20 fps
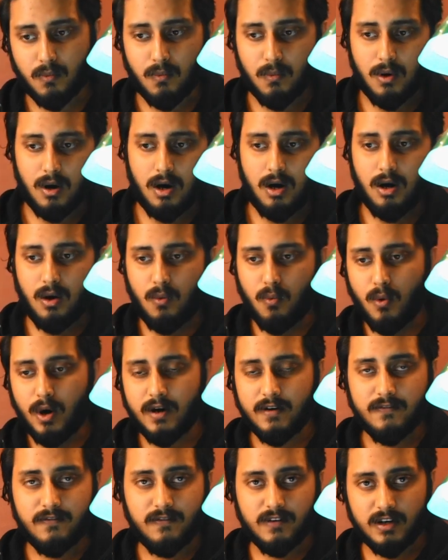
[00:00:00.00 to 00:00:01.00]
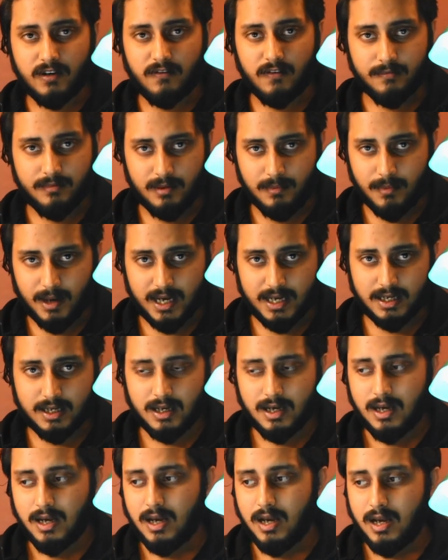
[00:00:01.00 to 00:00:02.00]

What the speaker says: 1 feet from the mic.